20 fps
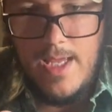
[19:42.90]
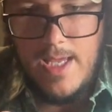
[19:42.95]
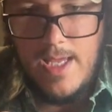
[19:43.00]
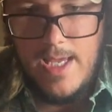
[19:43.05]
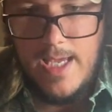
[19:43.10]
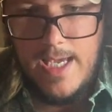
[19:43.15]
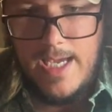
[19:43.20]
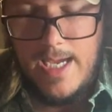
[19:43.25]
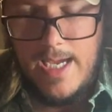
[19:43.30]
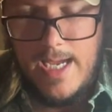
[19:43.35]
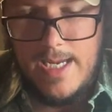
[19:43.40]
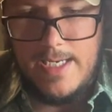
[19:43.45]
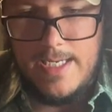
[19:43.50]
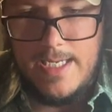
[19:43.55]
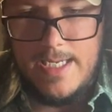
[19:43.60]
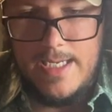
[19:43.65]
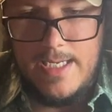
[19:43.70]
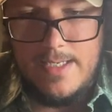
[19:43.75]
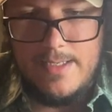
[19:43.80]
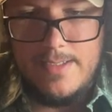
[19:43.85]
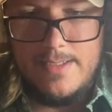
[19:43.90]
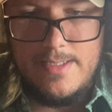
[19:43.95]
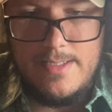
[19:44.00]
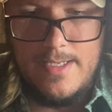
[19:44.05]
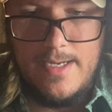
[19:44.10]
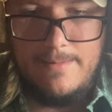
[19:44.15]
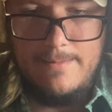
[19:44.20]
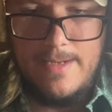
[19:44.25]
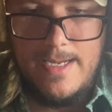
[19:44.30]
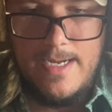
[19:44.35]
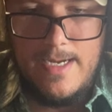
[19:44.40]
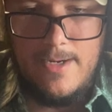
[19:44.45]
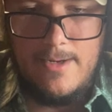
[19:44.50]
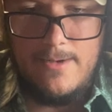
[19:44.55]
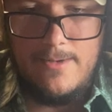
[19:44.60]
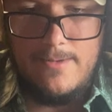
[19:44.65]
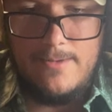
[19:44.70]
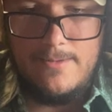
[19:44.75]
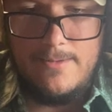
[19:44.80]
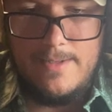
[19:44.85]
And
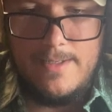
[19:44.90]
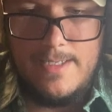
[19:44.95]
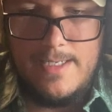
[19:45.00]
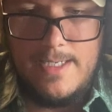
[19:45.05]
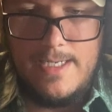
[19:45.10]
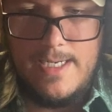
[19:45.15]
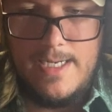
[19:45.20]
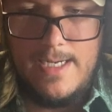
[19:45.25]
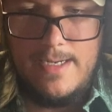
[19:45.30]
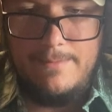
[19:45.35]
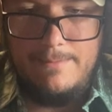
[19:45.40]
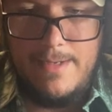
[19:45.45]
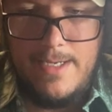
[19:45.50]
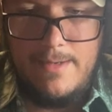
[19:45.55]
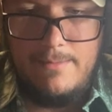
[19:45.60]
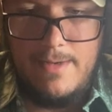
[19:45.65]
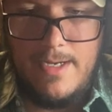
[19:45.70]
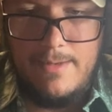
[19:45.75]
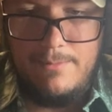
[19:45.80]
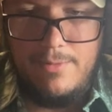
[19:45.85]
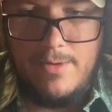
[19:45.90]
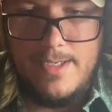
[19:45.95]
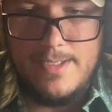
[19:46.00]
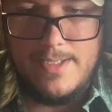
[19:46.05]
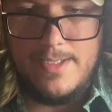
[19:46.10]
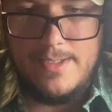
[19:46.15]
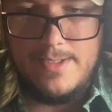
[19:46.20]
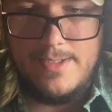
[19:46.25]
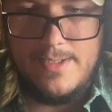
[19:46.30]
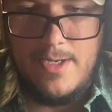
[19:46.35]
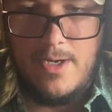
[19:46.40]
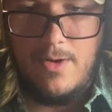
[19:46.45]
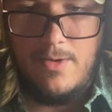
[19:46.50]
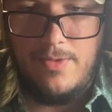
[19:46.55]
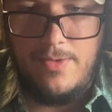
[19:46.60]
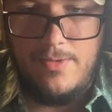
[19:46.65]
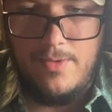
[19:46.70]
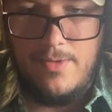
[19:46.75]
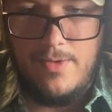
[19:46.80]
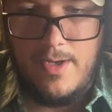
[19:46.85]
somehow I made my presence known
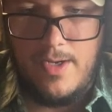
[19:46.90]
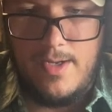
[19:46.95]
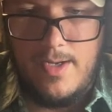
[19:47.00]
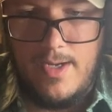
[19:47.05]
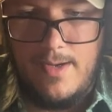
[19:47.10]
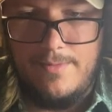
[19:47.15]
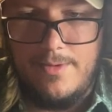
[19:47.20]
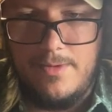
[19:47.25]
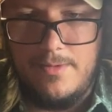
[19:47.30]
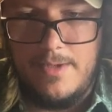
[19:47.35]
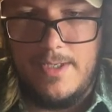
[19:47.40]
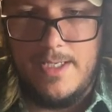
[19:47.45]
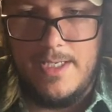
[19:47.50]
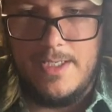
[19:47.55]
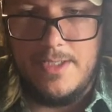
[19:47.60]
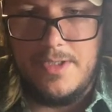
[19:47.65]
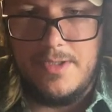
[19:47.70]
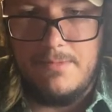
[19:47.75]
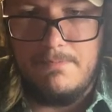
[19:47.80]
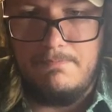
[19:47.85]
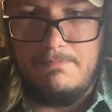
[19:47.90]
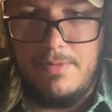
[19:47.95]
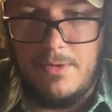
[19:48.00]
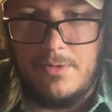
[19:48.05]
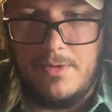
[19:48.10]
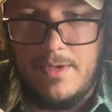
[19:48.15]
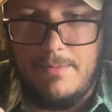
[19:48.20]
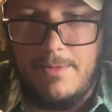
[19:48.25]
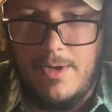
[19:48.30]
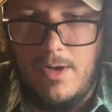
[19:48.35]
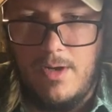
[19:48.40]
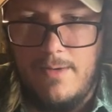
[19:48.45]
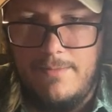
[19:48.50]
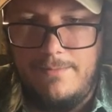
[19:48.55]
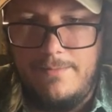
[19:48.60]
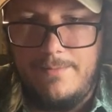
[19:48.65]
through the cover, and it spooked him off.